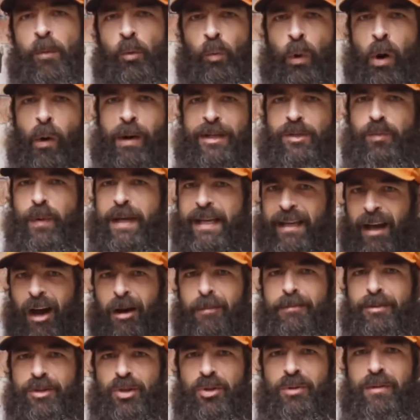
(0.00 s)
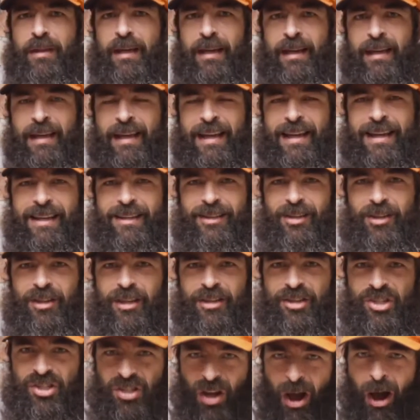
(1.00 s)
Well, as we come to
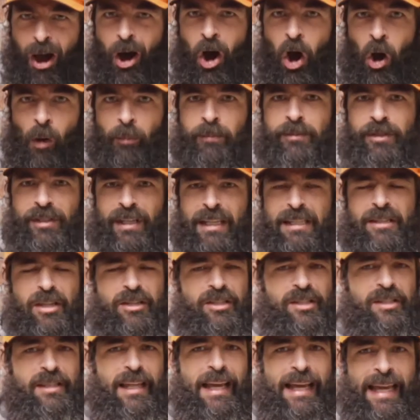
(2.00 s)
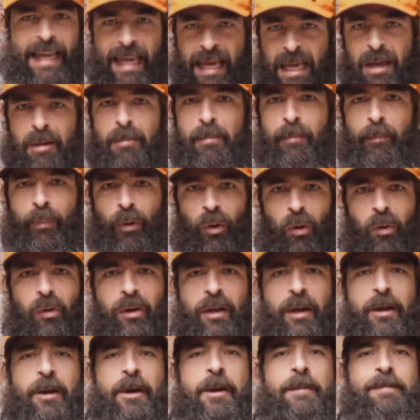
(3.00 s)
the Psalms, this is the hymn
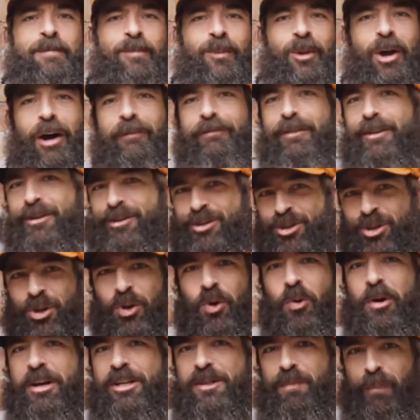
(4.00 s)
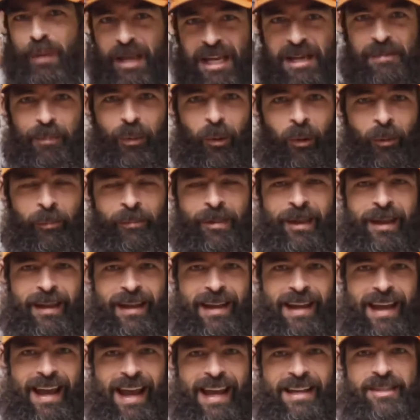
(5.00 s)
book of the Jewish people.
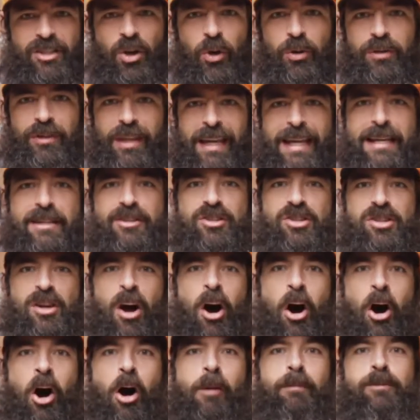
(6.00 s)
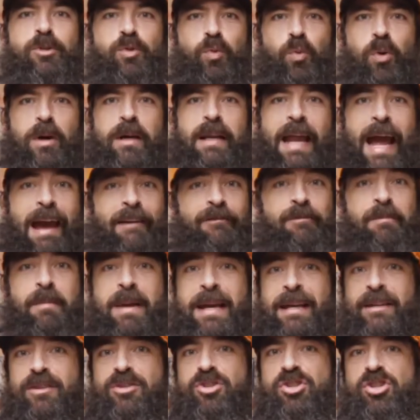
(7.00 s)
And so these Psalms would have
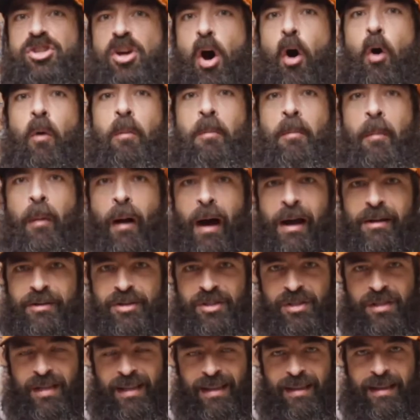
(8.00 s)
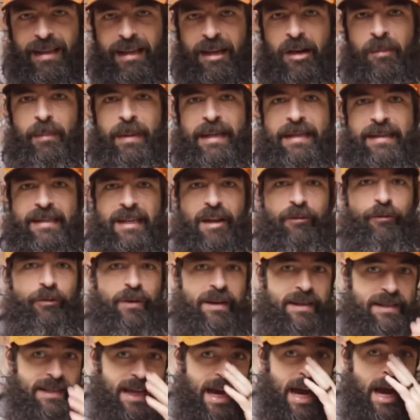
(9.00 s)
meant so much to them in
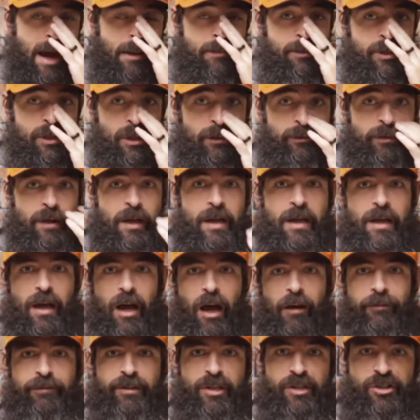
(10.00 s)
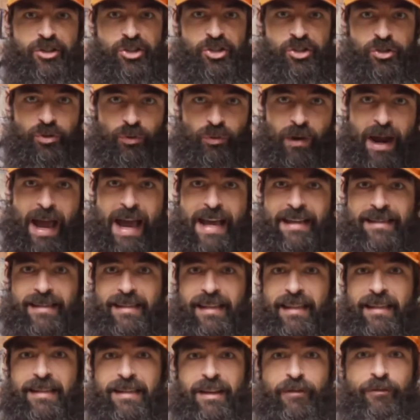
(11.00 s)
different times of
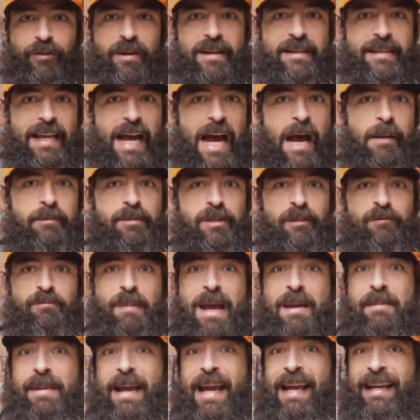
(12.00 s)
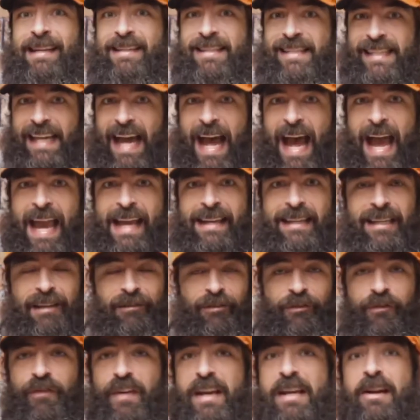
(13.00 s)
distress and different times of maybe
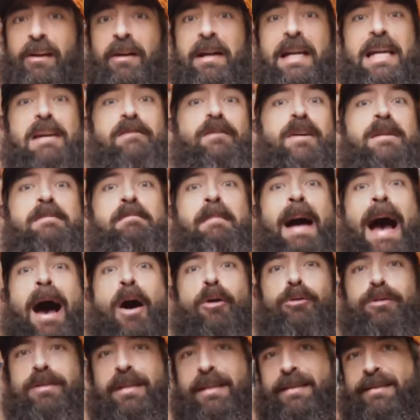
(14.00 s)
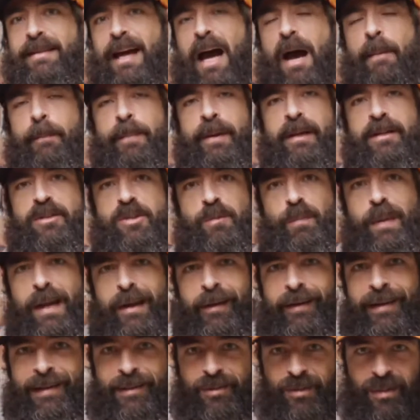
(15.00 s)
anxiety, fear, even mountaintop
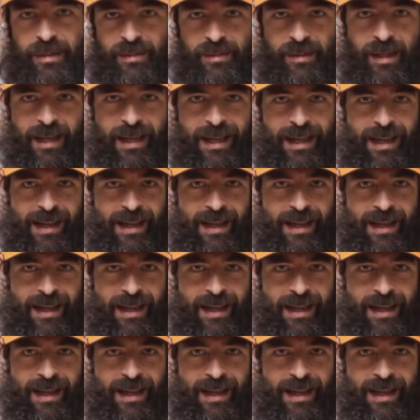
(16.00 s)
experiences.